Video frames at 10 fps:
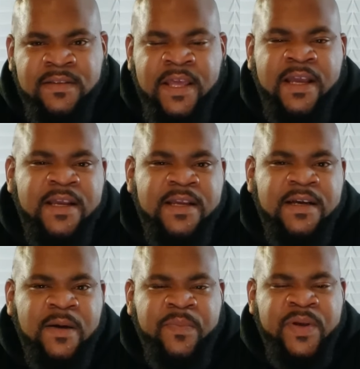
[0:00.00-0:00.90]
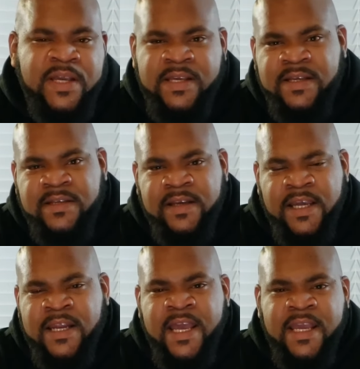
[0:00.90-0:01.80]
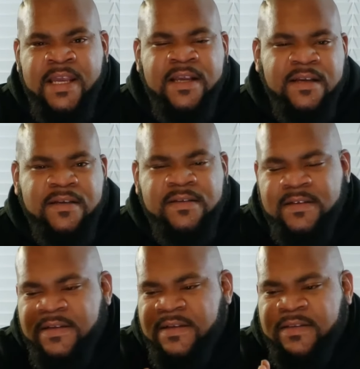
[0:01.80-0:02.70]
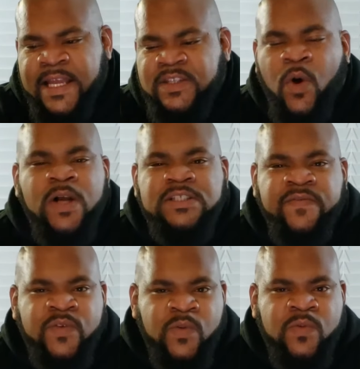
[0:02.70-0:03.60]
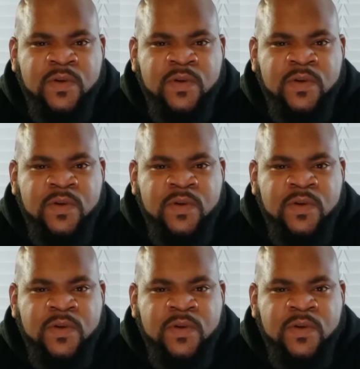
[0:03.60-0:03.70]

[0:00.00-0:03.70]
their opinion and they thoughts of you.